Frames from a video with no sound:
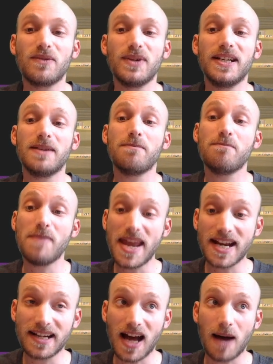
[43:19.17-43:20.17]
we need to
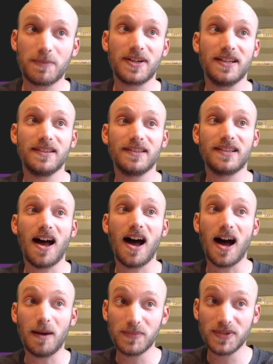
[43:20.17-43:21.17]
make an options
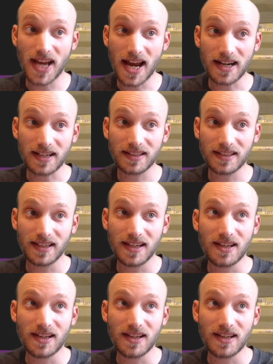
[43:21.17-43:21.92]
object.